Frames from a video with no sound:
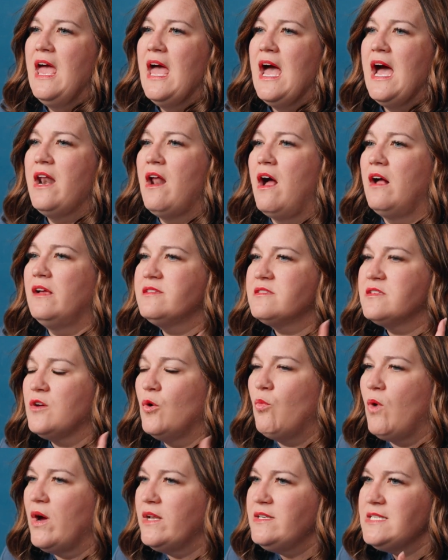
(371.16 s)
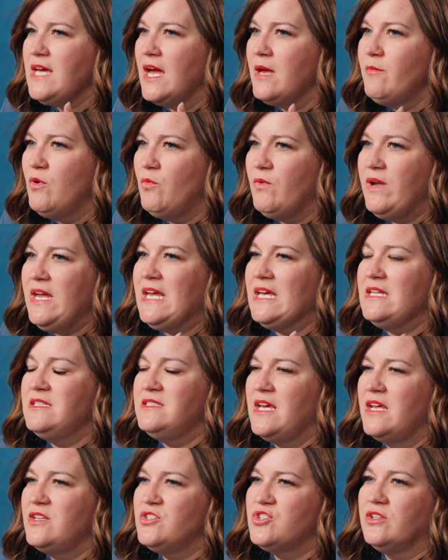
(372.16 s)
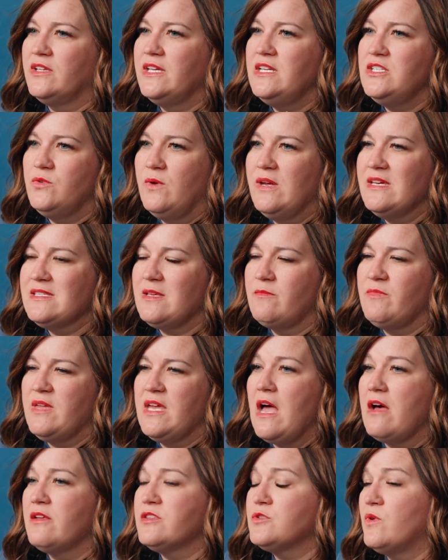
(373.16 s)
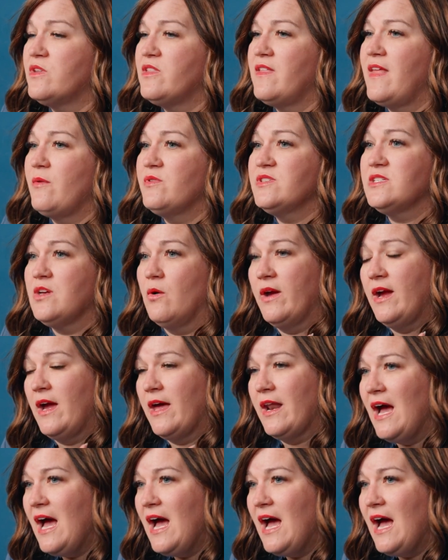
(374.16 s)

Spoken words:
and also 1 time a week intentionally doing something else, whether that was going on a